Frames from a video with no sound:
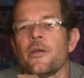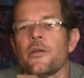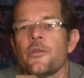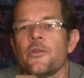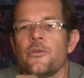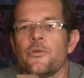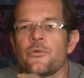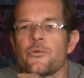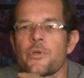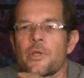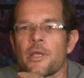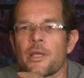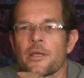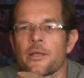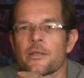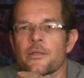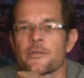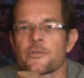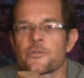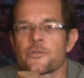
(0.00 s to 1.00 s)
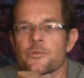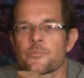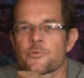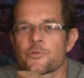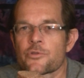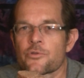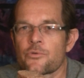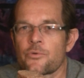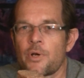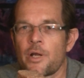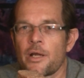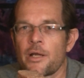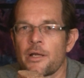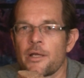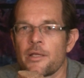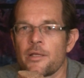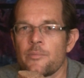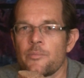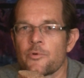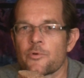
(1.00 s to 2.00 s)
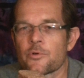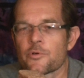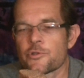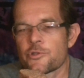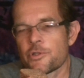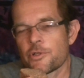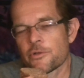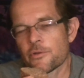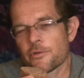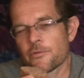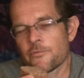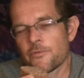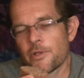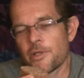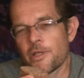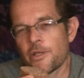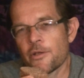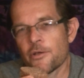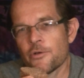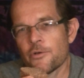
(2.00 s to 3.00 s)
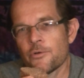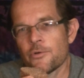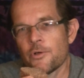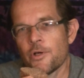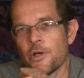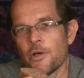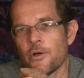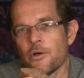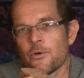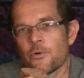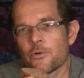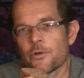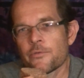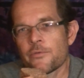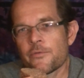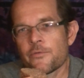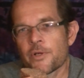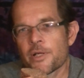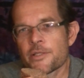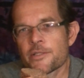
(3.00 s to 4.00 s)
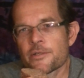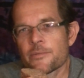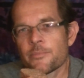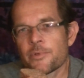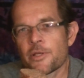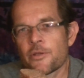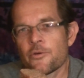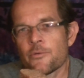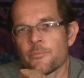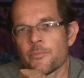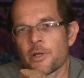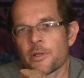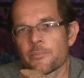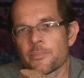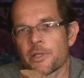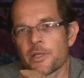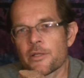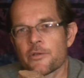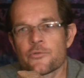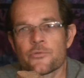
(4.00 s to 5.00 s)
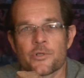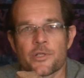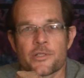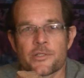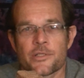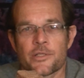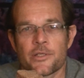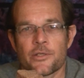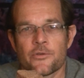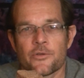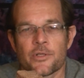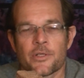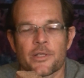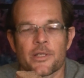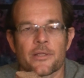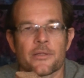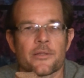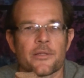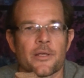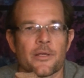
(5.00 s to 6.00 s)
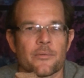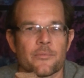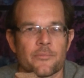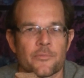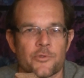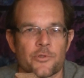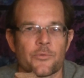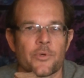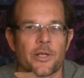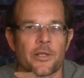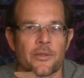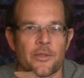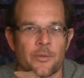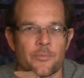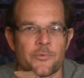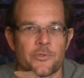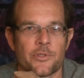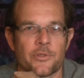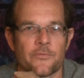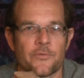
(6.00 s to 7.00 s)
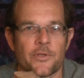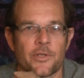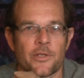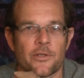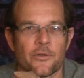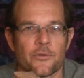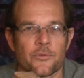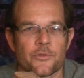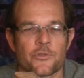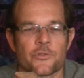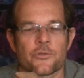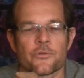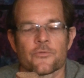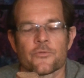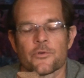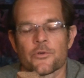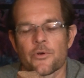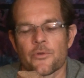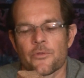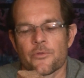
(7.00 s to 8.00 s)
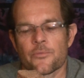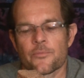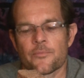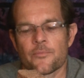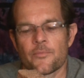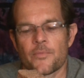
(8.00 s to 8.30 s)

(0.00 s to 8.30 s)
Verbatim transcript: you can subscribe or share the video, or if you've got somebody who might be interested, you can get them, direct them to the video, and so forth.